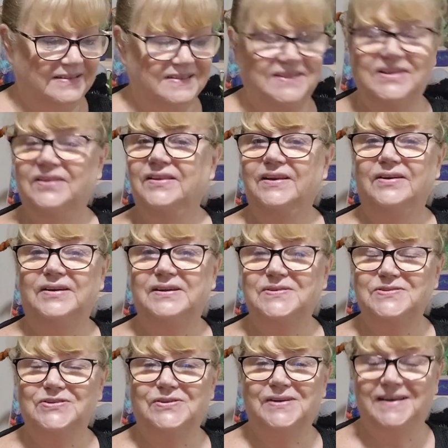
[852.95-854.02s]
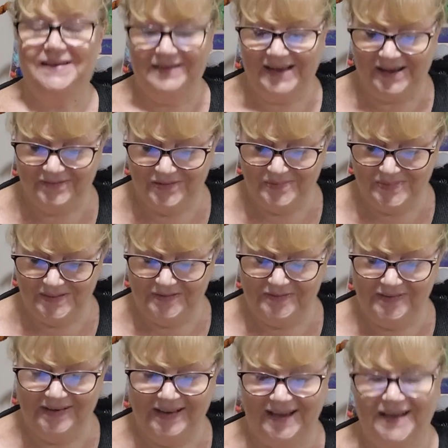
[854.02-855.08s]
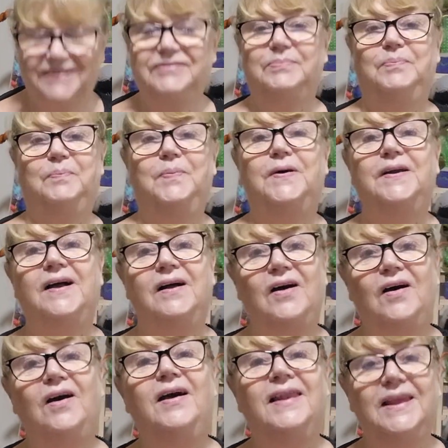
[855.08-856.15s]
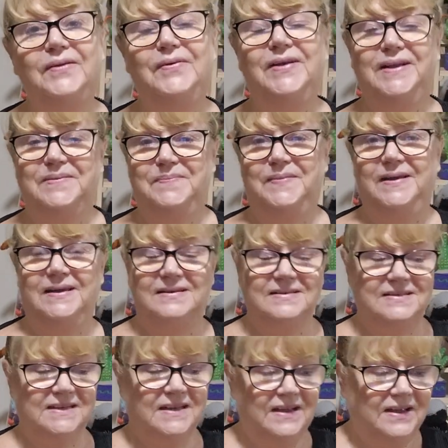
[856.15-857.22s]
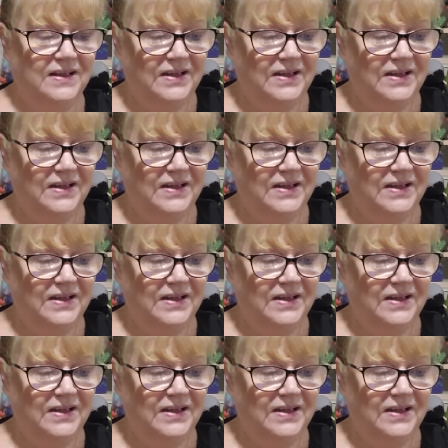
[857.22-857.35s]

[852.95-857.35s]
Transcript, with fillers: so that I enjoy it and have a bit of a laugh. But I highly recommend